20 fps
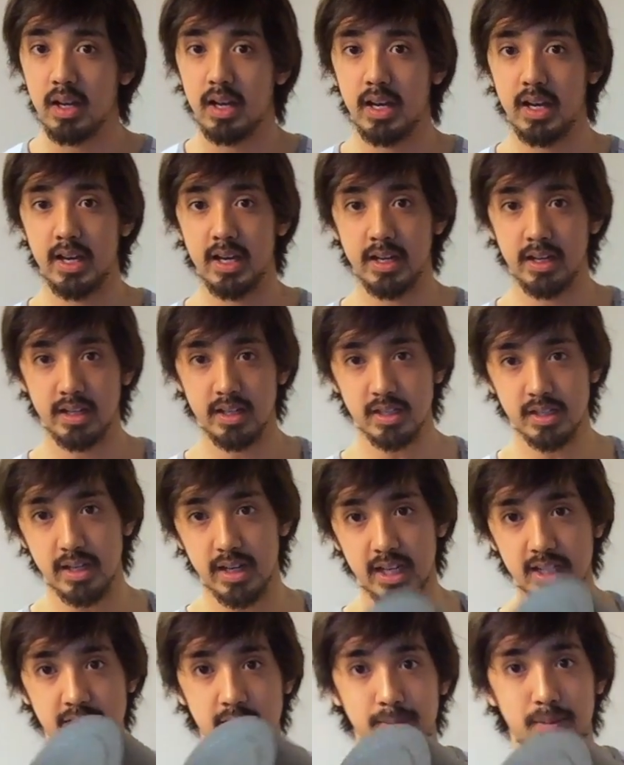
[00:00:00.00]
And it's the
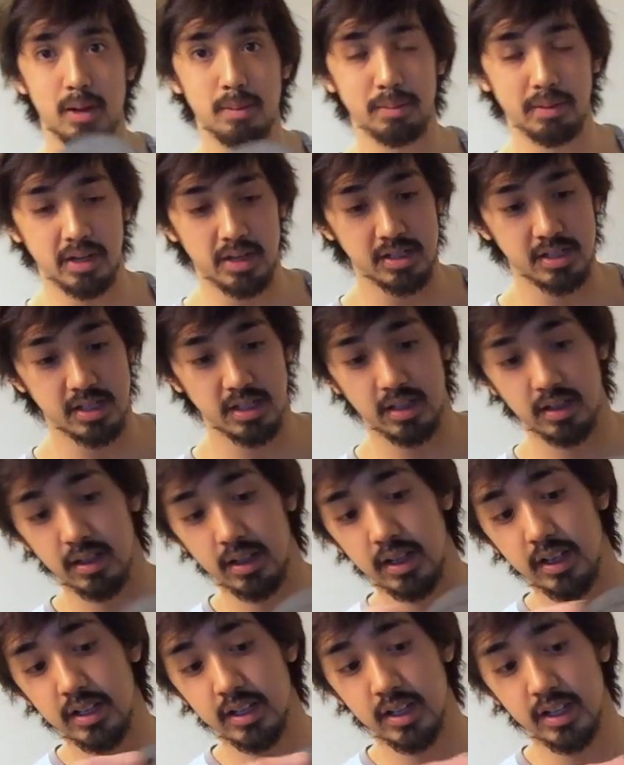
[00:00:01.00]
next step up because
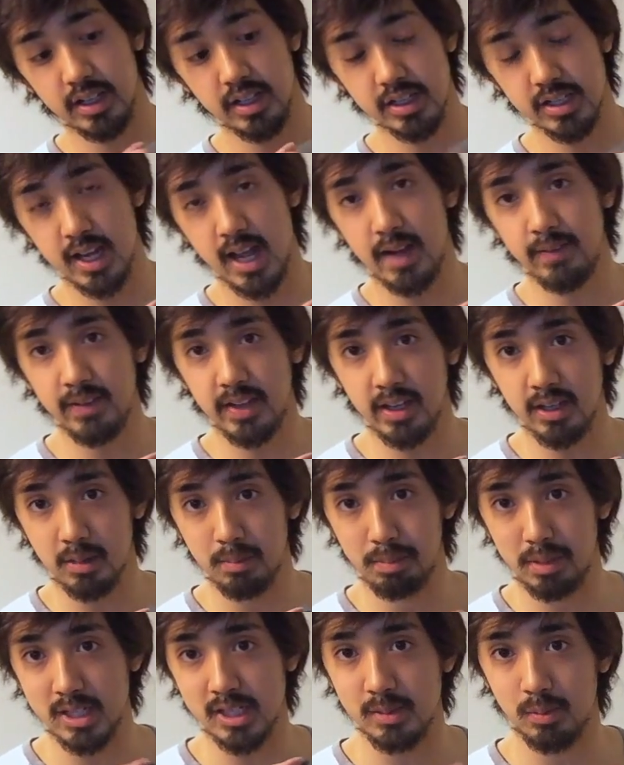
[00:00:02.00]
it doesn't have a
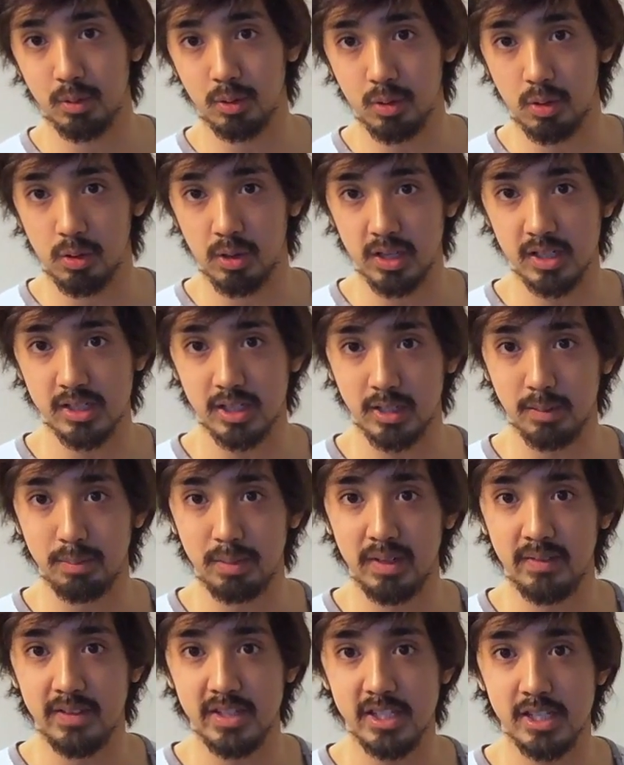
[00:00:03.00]
compressible core. It's like a
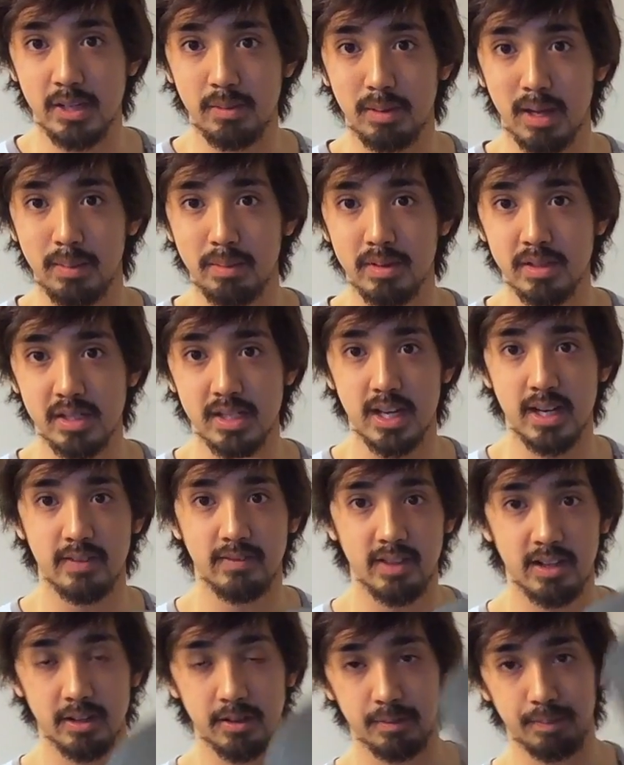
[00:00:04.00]
PVC pipe inside
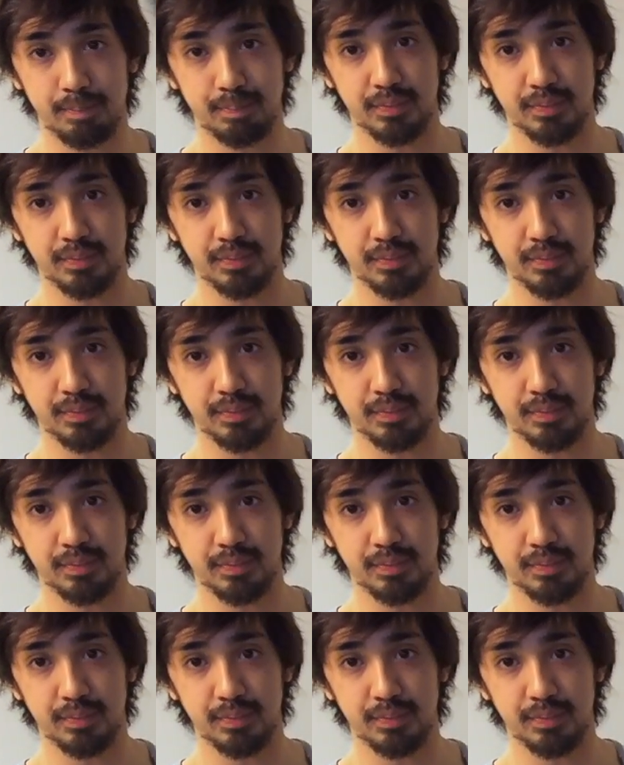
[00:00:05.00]
of it.